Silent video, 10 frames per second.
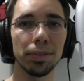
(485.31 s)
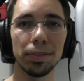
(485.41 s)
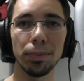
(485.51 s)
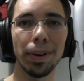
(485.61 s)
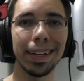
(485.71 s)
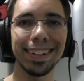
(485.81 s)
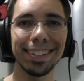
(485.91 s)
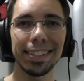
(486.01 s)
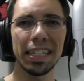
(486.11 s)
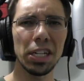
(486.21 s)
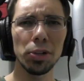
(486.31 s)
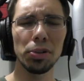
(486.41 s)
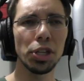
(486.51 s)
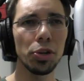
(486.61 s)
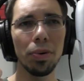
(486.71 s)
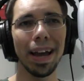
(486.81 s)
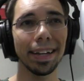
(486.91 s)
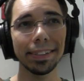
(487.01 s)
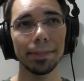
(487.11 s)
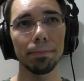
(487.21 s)
One single
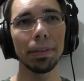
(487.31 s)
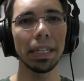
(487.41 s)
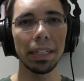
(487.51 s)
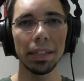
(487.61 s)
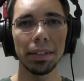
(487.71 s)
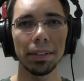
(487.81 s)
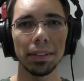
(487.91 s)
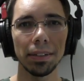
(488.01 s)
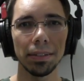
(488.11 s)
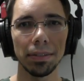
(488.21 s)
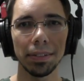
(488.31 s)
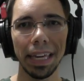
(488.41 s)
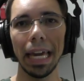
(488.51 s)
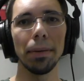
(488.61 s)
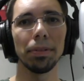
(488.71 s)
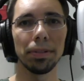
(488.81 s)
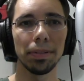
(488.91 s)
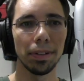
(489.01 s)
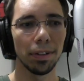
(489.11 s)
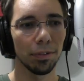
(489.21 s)
USB cable
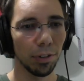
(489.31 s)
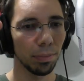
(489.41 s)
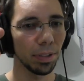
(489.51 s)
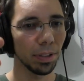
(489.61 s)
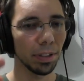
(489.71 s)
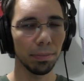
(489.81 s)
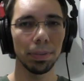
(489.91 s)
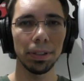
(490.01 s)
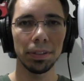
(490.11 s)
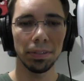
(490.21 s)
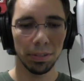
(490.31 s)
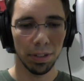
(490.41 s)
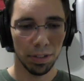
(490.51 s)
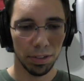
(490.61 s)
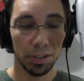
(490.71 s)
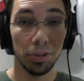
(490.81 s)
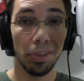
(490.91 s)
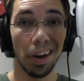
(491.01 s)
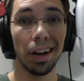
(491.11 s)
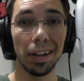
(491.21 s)
from your computer to
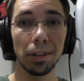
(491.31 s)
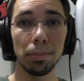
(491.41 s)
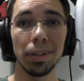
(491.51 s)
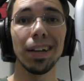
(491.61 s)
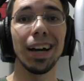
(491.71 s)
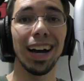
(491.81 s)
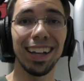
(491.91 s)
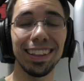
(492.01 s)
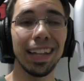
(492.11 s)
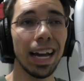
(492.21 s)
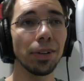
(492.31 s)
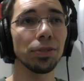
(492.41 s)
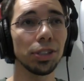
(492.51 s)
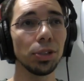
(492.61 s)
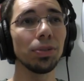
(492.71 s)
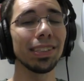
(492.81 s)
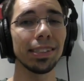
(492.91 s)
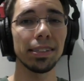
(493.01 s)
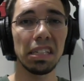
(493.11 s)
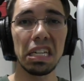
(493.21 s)
the hub allows you to
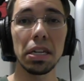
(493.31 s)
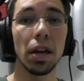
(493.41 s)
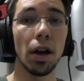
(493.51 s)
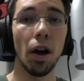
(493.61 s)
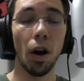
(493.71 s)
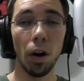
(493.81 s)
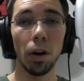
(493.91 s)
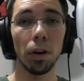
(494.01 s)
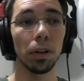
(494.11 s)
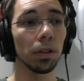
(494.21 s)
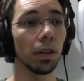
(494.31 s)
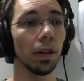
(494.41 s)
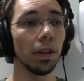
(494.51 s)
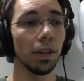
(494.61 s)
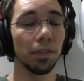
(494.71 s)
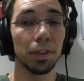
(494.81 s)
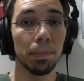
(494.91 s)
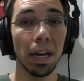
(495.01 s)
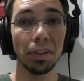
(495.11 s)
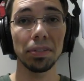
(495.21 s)
see all of the
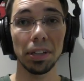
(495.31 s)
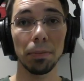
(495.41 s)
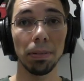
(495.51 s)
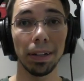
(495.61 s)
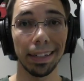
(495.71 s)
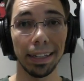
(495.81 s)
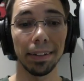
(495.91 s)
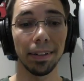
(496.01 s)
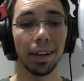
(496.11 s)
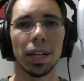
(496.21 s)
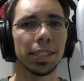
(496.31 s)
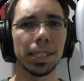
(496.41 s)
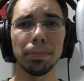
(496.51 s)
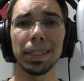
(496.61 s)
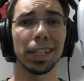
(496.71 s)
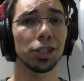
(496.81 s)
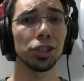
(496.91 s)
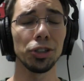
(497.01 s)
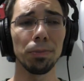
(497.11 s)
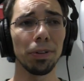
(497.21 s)
pedals that are plugged in. Something that's
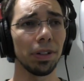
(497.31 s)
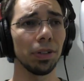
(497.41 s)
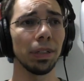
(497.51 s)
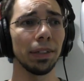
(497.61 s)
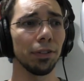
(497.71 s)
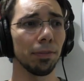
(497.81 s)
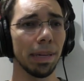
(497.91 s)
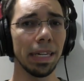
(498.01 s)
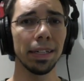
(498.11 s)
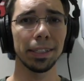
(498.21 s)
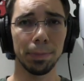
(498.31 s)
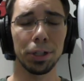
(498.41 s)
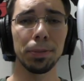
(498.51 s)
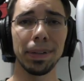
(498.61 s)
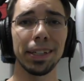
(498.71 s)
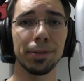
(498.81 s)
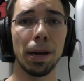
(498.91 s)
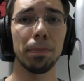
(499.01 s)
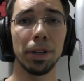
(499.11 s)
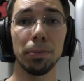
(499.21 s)
super annoying for me, especially because my
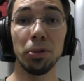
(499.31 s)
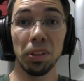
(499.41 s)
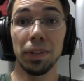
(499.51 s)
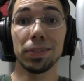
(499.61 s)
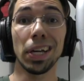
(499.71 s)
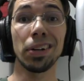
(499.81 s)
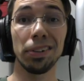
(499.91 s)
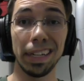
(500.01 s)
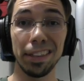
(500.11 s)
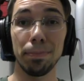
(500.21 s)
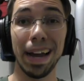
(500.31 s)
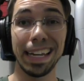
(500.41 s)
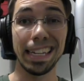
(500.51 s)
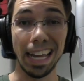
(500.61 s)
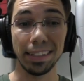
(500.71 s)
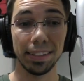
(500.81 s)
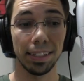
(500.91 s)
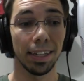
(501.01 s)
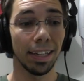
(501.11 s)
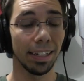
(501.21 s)
pedal board lives underneath my desk,
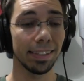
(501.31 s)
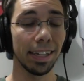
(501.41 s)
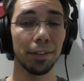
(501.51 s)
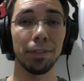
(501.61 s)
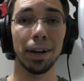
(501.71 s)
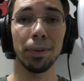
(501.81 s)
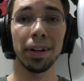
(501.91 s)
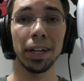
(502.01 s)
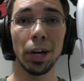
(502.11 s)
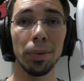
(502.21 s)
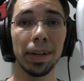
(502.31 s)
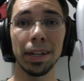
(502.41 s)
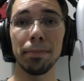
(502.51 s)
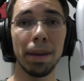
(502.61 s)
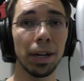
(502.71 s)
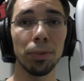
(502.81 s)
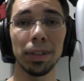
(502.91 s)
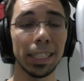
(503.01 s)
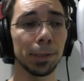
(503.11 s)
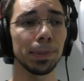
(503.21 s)
is that if I want to go in and make
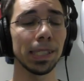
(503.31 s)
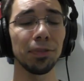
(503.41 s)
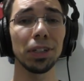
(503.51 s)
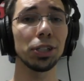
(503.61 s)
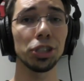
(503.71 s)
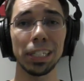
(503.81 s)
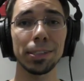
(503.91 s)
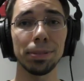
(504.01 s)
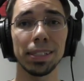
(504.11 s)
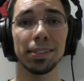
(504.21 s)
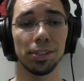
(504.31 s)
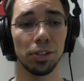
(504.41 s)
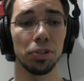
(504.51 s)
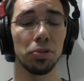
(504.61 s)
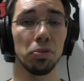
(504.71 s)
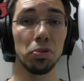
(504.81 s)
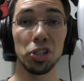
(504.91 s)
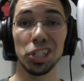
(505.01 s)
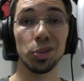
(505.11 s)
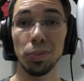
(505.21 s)
really specific adjustments to
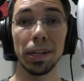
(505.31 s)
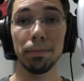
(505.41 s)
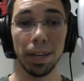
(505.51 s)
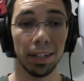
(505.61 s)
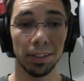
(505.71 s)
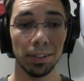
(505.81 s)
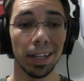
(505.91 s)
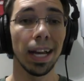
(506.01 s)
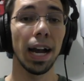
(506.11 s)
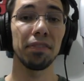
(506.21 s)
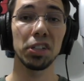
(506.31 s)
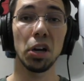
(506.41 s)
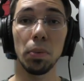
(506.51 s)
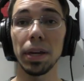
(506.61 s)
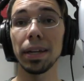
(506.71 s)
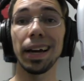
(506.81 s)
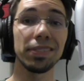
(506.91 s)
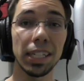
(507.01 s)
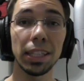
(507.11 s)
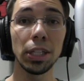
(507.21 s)
just one pedal, I have to go in, I
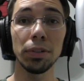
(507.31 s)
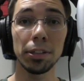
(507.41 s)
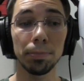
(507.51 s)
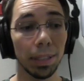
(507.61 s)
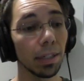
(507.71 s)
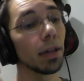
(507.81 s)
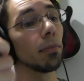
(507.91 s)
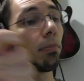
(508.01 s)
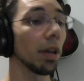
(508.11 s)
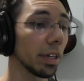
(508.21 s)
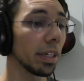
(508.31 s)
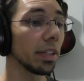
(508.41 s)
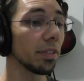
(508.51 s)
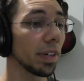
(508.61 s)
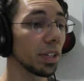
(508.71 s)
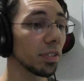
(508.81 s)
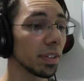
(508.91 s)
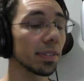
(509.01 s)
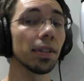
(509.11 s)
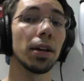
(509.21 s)
take the USB, plug it into the
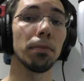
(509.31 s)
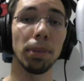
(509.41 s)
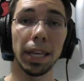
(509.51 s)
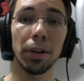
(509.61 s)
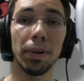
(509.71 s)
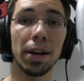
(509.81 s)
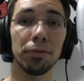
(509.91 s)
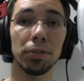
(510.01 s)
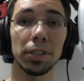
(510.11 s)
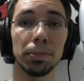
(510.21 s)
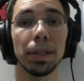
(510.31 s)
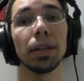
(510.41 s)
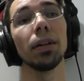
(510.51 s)
Ventris, play around for a little bit.